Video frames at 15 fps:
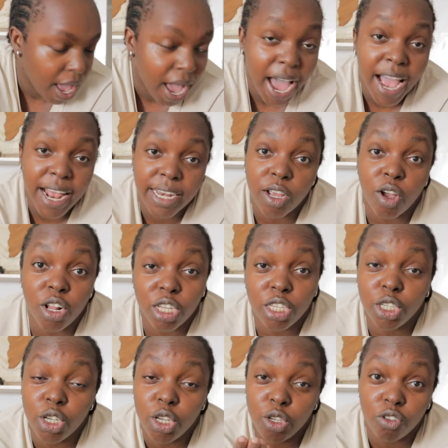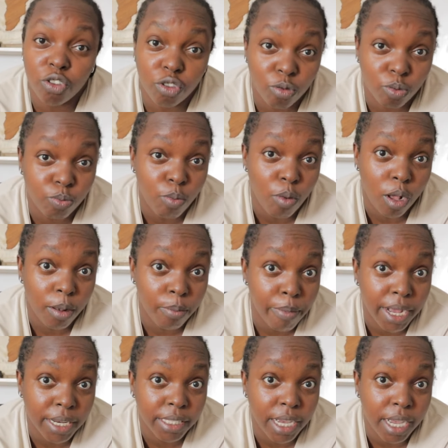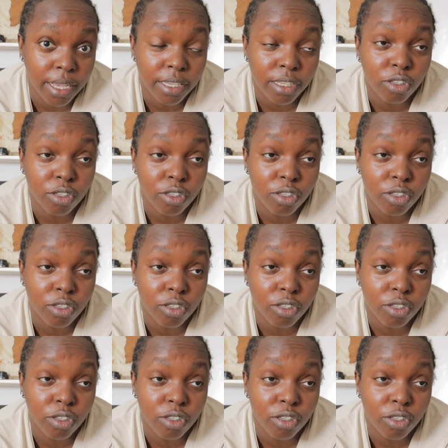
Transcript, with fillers: and also use small butter.